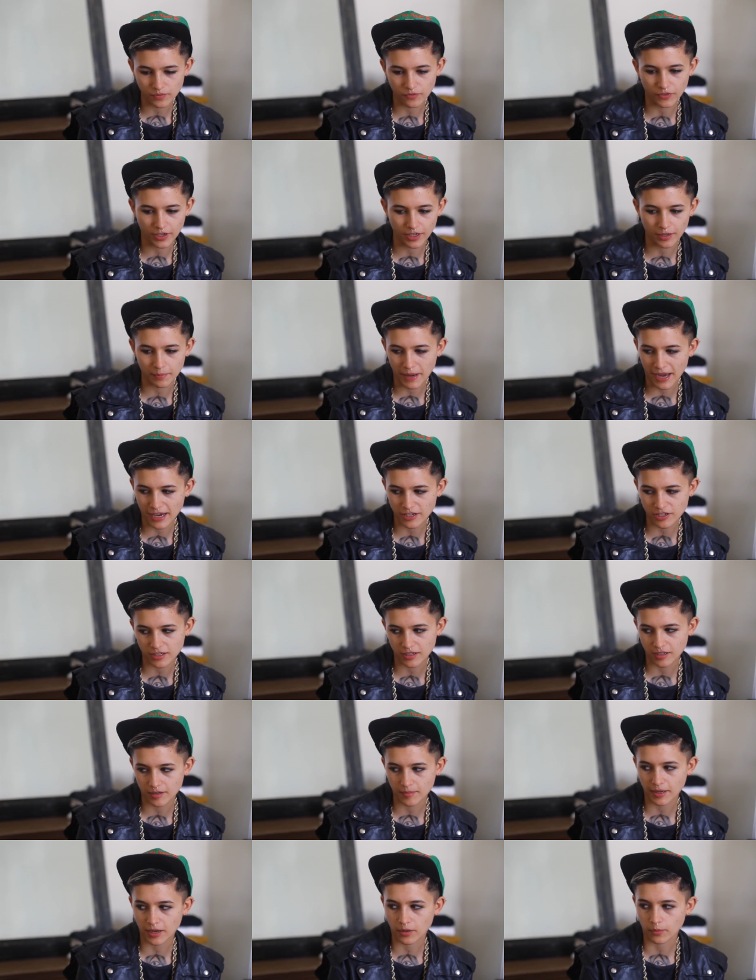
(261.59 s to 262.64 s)
very
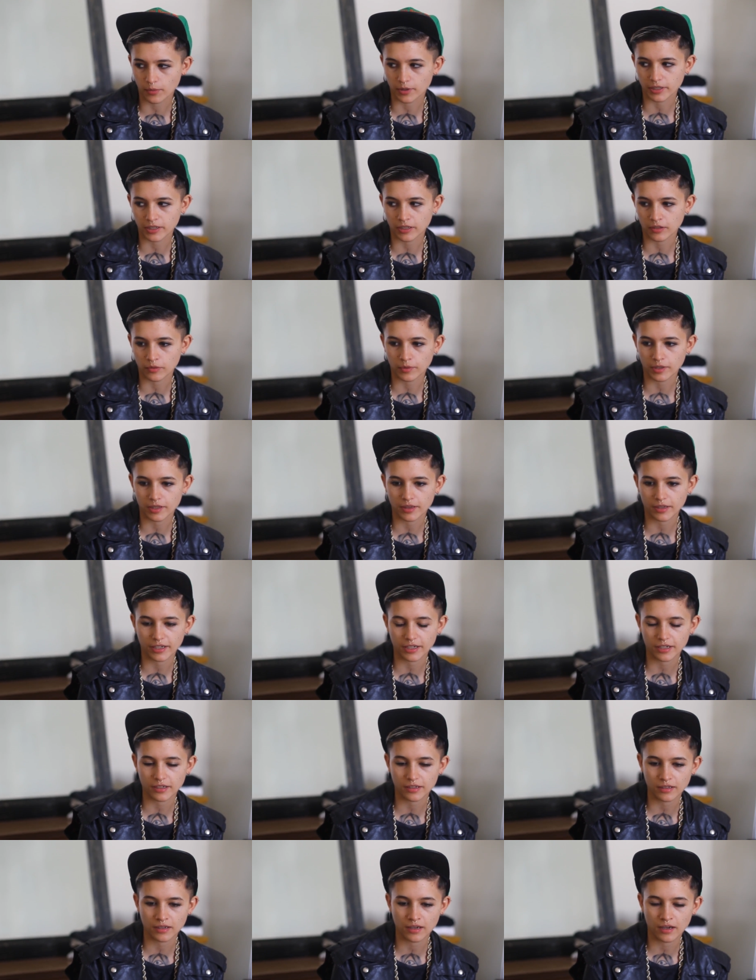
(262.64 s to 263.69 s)
passionate about working with
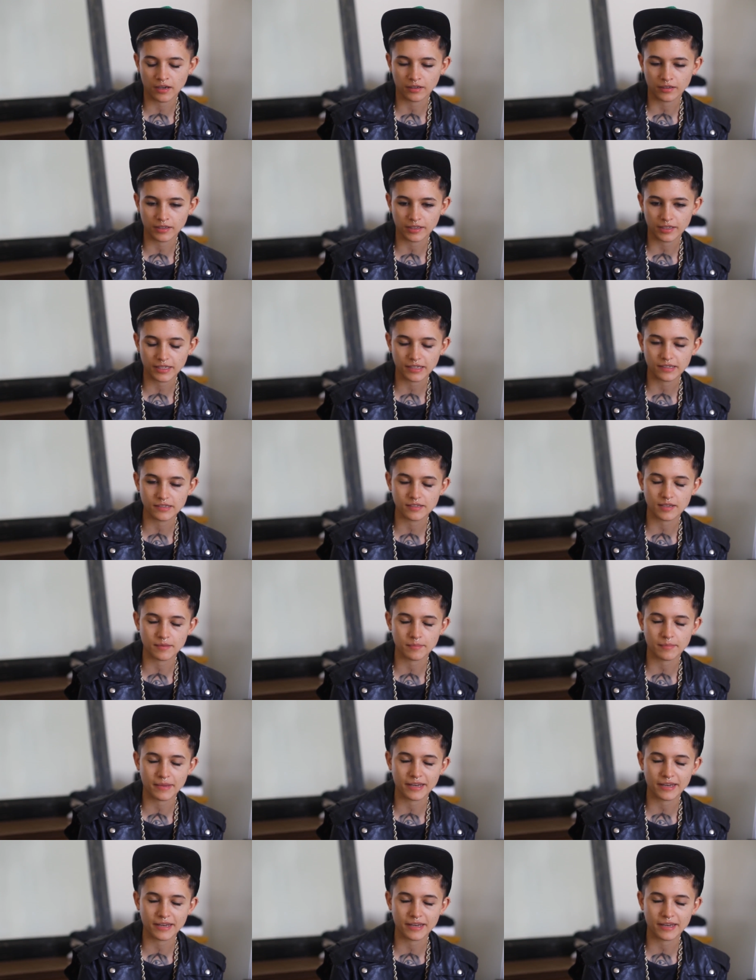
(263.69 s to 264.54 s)
like young kids and